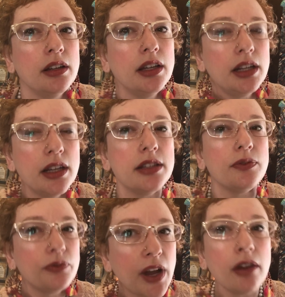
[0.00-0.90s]
it is
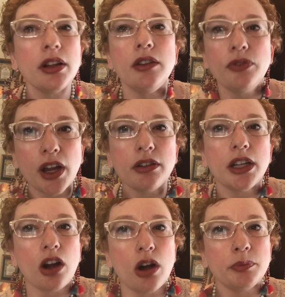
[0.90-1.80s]
very,
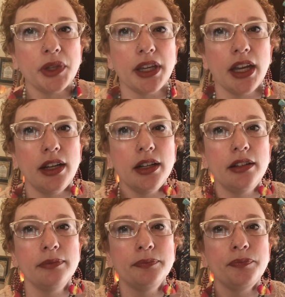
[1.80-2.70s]
very
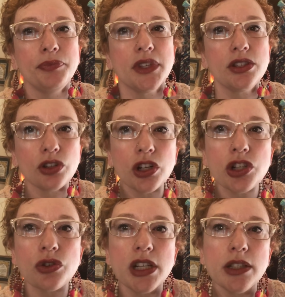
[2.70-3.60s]
complicated. The
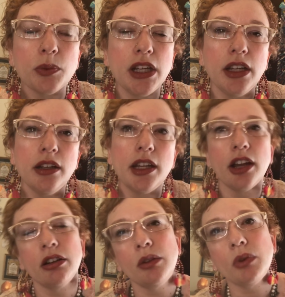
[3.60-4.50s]
surgeries we need
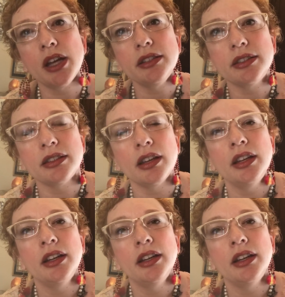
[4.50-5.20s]
carry risks.